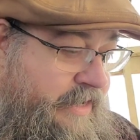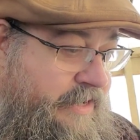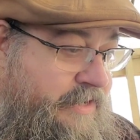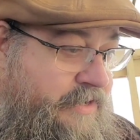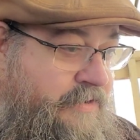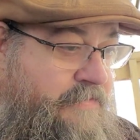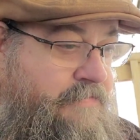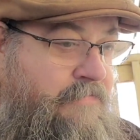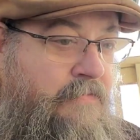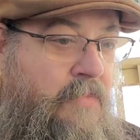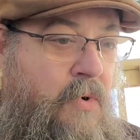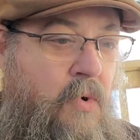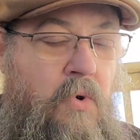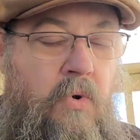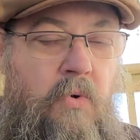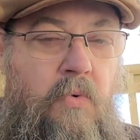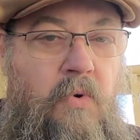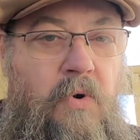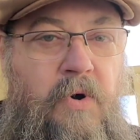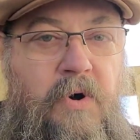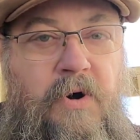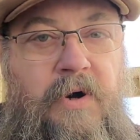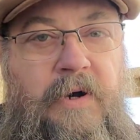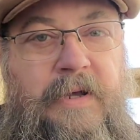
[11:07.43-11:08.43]
going to do more
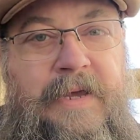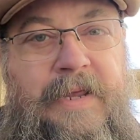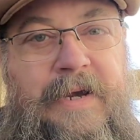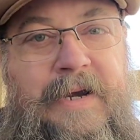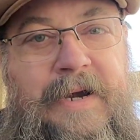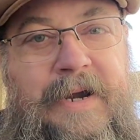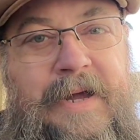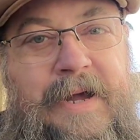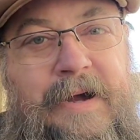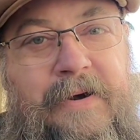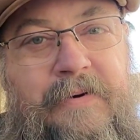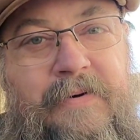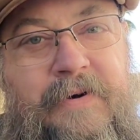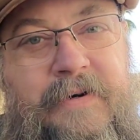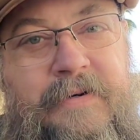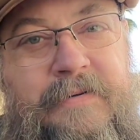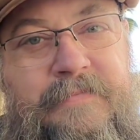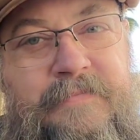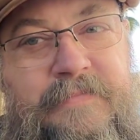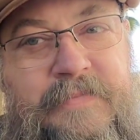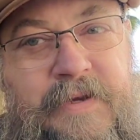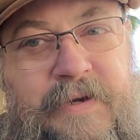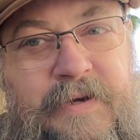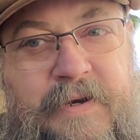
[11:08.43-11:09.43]
work in an hour.
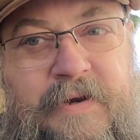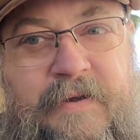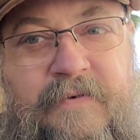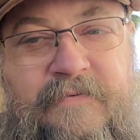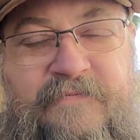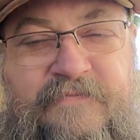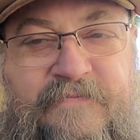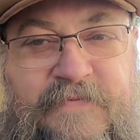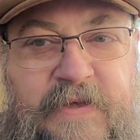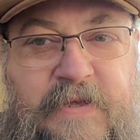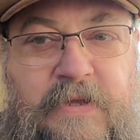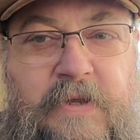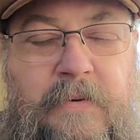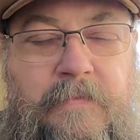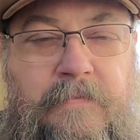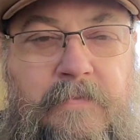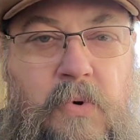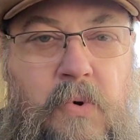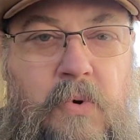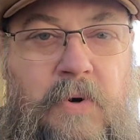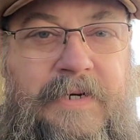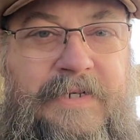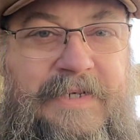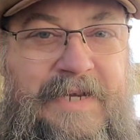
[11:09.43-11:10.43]
They're going to fill
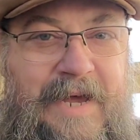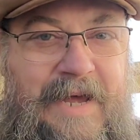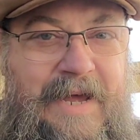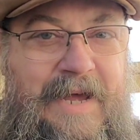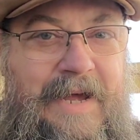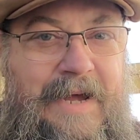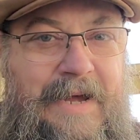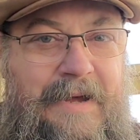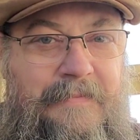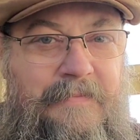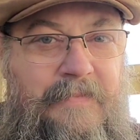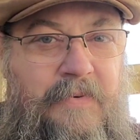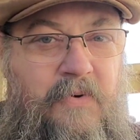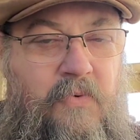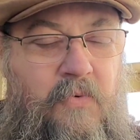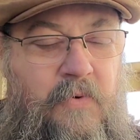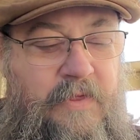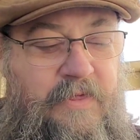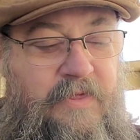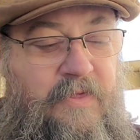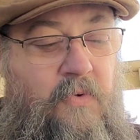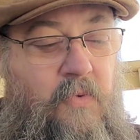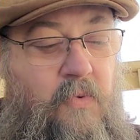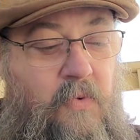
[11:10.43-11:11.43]
more time
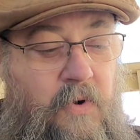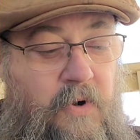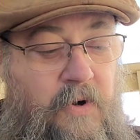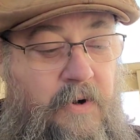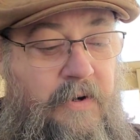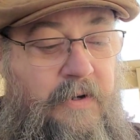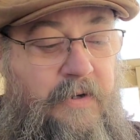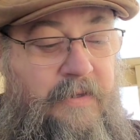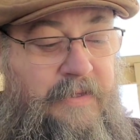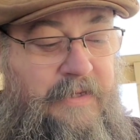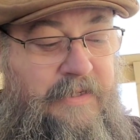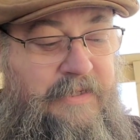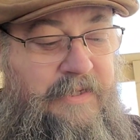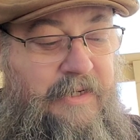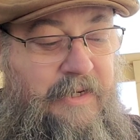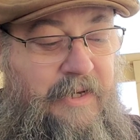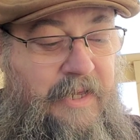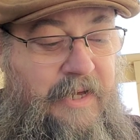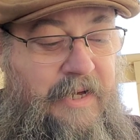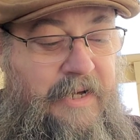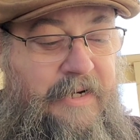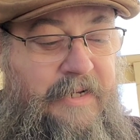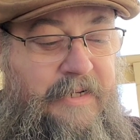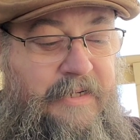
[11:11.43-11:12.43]
with the work that's
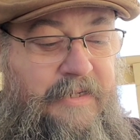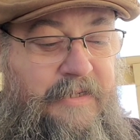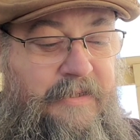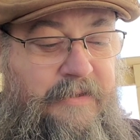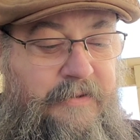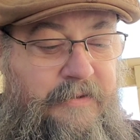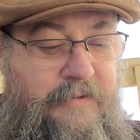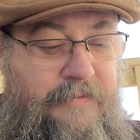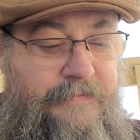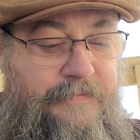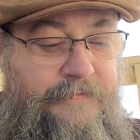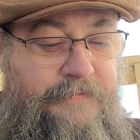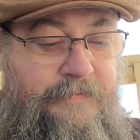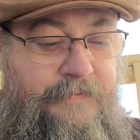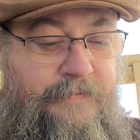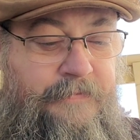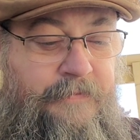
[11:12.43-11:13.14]
allotted to them.